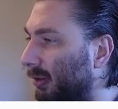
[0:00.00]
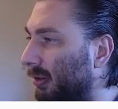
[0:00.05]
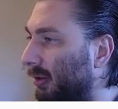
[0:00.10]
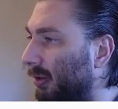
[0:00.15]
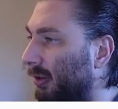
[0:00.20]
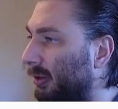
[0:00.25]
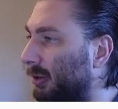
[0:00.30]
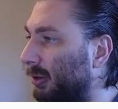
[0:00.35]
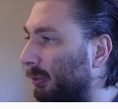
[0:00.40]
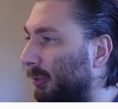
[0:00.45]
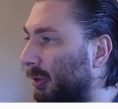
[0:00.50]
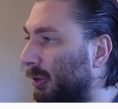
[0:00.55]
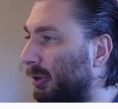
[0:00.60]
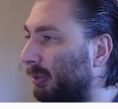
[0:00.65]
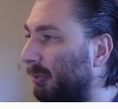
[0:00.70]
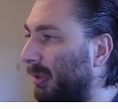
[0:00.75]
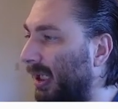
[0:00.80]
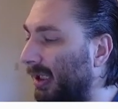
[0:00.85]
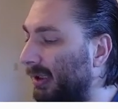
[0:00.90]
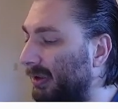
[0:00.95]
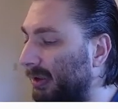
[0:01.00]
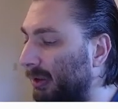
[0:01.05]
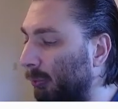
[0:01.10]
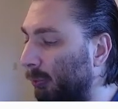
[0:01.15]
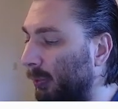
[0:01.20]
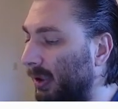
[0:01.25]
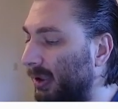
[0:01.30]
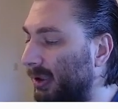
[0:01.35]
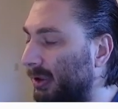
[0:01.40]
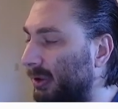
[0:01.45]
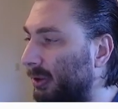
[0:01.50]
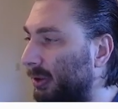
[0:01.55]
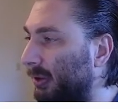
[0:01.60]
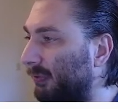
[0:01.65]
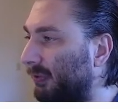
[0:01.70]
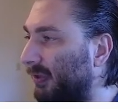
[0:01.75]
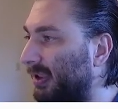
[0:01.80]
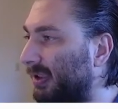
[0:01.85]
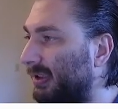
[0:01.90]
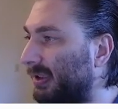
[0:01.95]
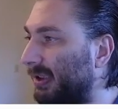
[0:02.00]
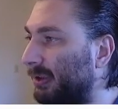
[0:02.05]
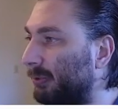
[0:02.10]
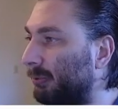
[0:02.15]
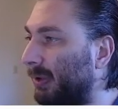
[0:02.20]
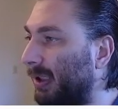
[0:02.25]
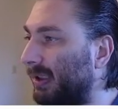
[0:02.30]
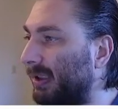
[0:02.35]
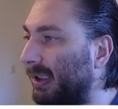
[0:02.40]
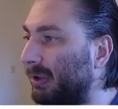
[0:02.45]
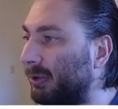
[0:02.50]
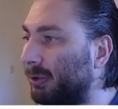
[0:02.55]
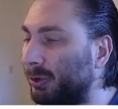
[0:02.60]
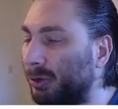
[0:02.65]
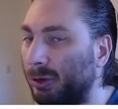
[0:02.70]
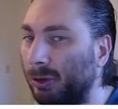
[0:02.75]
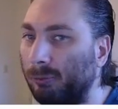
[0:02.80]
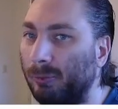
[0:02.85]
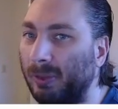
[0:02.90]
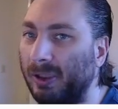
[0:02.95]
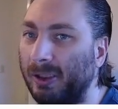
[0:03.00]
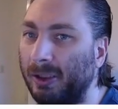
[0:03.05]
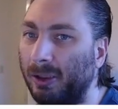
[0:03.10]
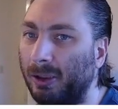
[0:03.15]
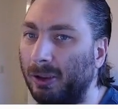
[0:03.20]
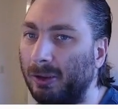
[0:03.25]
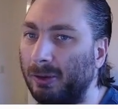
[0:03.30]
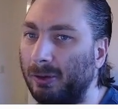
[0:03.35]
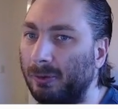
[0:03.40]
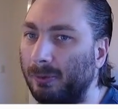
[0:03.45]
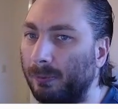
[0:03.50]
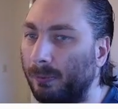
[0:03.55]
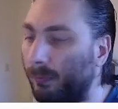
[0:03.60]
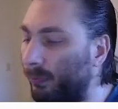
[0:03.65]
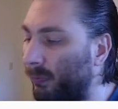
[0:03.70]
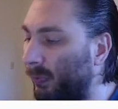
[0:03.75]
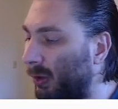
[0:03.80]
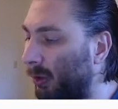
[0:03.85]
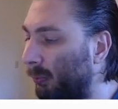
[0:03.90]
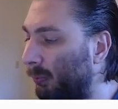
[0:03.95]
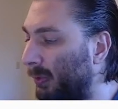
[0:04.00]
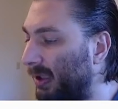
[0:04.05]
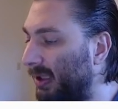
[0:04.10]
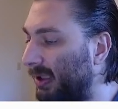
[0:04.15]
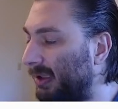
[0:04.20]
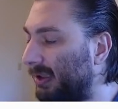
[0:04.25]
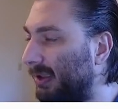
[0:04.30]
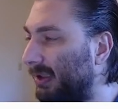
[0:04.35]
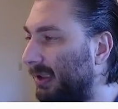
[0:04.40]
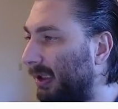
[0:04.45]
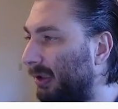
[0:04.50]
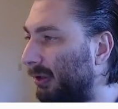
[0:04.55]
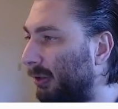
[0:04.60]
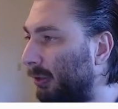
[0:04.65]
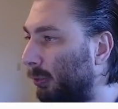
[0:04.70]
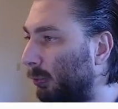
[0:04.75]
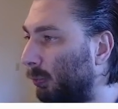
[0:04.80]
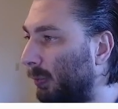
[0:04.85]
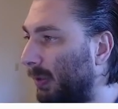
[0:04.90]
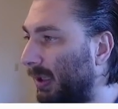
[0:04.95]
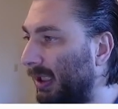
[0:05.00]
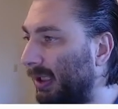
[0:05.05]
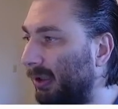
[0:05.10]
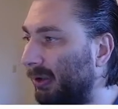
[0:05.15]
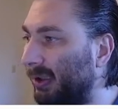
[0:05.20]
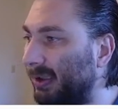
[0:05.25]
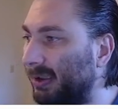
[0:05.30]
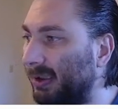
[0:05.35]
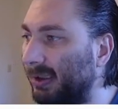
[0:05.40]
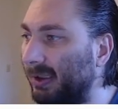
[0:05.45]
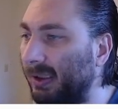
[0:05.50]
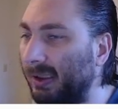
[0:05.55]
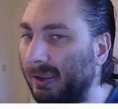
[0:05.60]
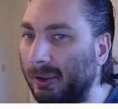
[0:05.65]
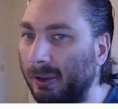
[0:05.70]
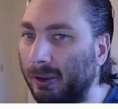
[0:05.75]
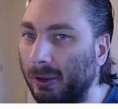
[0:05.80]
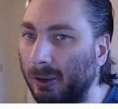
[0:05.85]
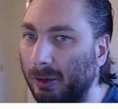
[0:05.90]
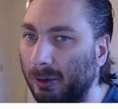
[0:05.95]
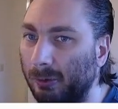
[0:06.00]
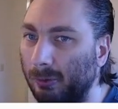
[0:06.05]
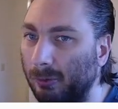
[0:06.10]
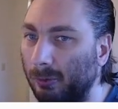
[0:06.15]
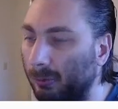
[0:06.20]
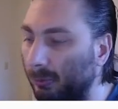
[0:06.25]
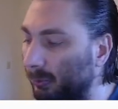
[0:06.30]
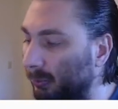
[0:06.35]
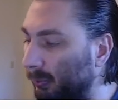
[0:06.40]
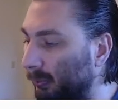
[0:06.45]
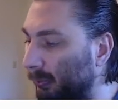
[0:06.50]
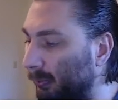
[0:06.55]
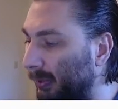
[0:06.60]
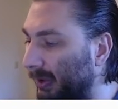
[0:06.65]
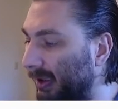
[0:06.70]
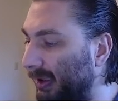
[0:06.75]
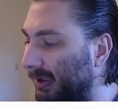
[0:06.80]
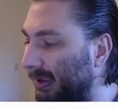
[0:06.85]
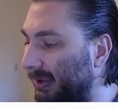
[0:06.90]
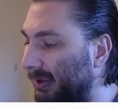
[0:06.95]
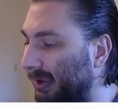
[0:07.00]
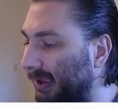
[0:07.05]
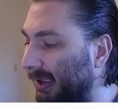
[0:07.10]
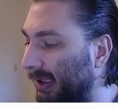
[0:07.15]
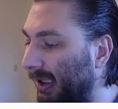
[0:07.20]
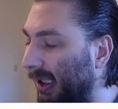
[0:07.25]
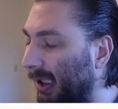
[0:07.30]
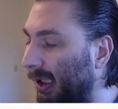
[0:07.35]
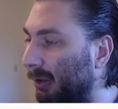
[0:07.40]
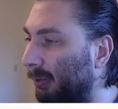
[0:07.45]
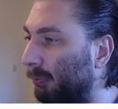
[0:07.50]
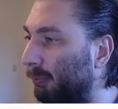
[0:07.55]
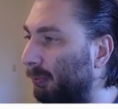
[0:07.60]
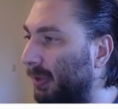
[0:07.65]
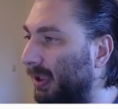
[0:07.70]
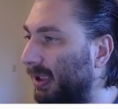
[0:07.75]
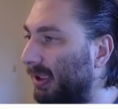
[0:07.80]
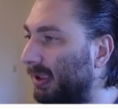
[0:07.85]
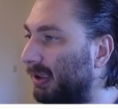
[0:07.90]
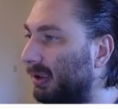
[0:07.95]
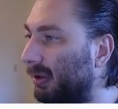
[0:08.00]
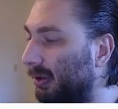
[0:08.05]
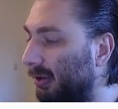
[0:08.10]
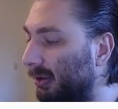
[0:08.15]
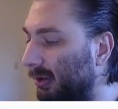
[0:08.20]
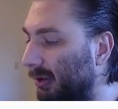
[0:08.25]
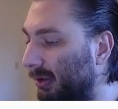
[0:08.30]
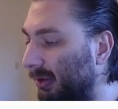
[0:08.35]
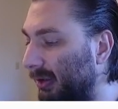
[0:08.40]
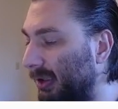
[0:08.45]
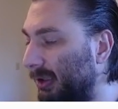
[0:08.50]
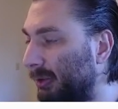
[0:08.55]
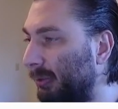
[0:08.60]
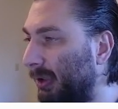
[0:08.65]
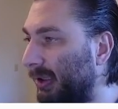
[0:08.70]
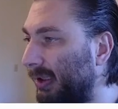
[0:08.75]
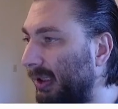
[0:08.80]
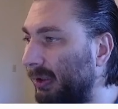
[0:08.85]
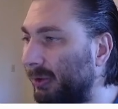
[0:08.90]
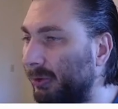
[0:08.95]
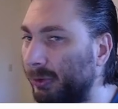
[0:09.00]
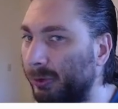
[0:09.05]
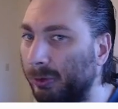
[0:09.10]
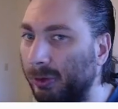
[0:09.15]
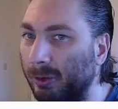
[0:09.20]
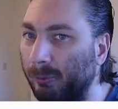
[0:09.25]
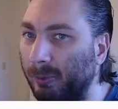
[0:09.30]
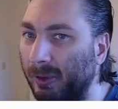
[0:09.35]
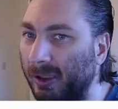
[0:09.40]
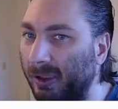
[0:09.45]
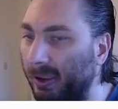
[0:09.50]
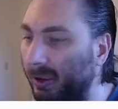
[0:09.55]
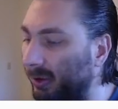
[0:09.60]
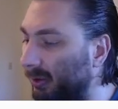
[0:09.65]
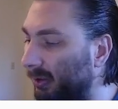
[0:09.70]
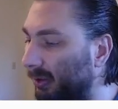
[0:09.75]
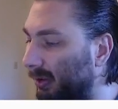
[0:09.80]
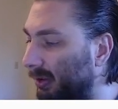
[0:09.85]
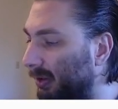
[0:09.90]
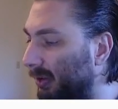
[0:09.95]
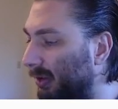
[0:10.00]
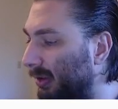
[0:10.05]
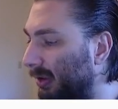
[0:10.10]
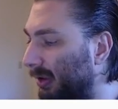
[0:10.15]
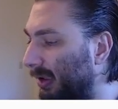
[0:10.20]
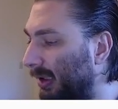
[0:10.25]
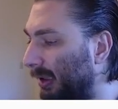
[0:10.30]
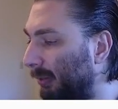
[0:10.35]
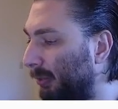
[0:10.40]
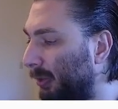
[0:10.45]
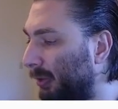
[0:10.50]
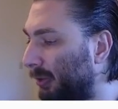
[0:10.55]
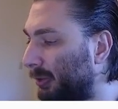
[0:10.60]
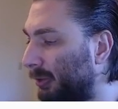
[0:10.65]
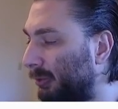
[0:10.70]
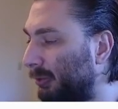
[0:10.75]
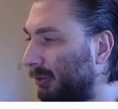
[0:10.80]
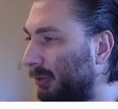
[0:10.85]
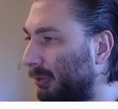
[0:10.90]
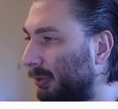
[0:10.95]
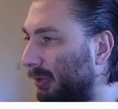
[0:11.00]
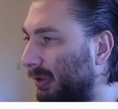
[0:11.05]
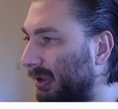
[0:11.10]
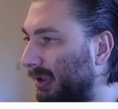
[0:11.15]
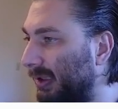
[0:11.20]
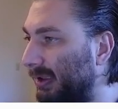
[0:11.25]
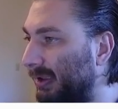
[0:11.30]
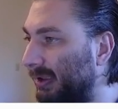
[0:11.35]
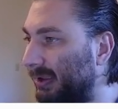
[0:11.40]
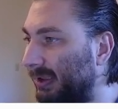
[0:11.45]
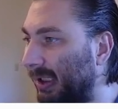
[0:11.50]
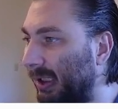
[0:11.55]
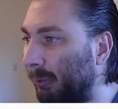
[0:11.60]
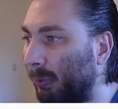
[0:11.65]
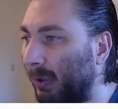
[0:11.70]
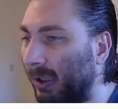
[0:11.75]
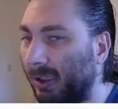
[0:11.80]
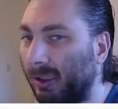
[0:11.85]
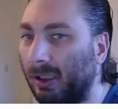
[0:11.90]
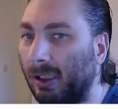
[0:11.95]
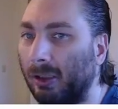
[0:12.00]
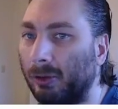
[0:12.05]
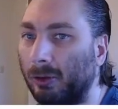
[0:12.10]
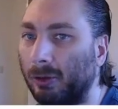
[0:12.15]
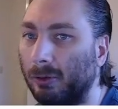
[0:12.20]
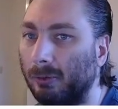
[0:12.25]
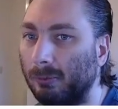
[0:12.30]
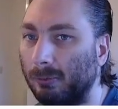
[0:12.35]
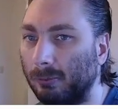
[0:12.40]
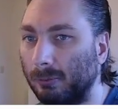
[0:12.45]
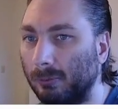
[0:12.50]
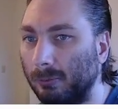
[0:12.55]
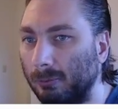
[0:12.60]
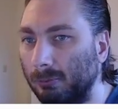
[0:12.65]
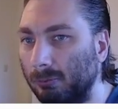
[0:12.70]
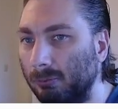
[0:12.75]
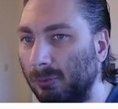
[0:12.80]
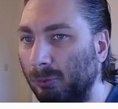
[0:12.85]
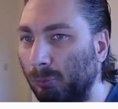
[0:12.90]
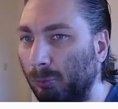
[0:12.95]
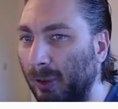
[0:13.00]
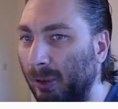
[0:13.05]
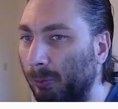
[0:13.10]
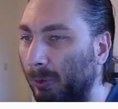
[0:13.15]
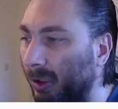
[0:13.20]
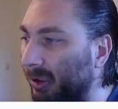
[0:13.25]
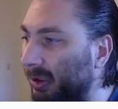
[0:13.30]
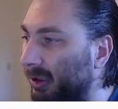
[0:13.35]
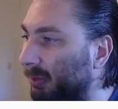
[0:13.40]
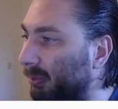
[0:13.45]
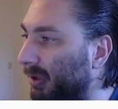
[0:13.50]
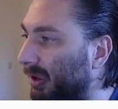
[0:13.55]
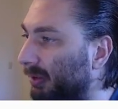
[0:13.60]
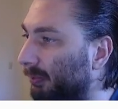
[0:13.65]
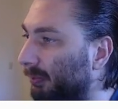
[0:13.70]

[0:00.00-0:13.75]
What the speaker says: So we're going to pass it what surface this rectangle should be on. We need to tell it where does it need to go. We need to say how big this rectangle is going to be. And we're also going to need to say what color we want it to be.